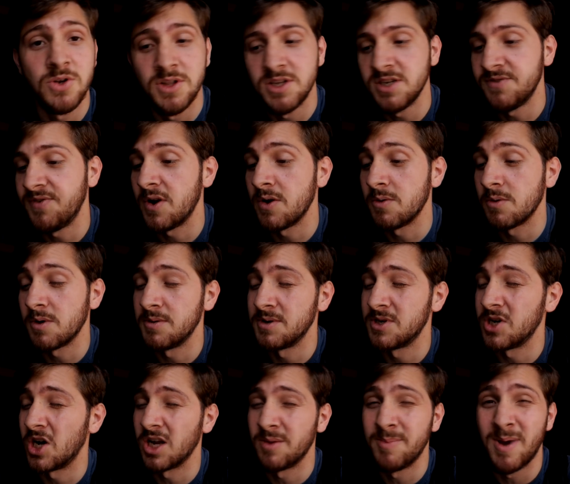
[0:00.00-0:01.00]
So in this video, we're going
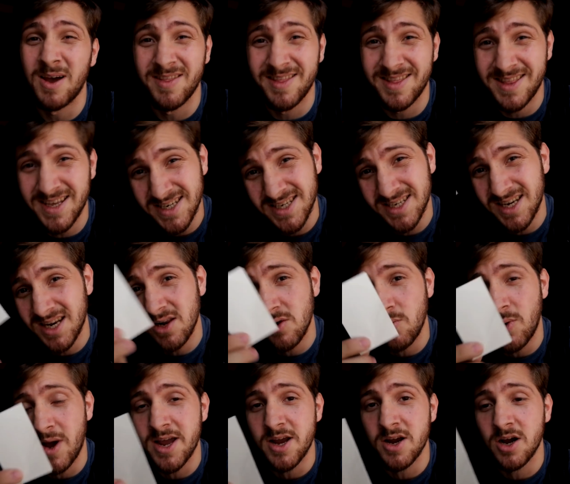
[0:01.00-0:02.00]
to talk about this little
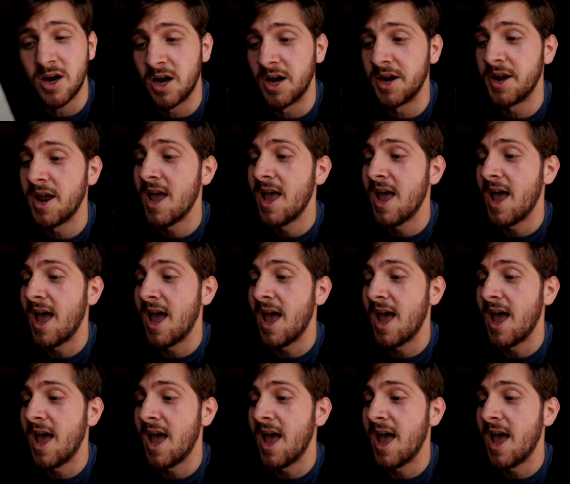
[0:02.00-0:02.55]
white card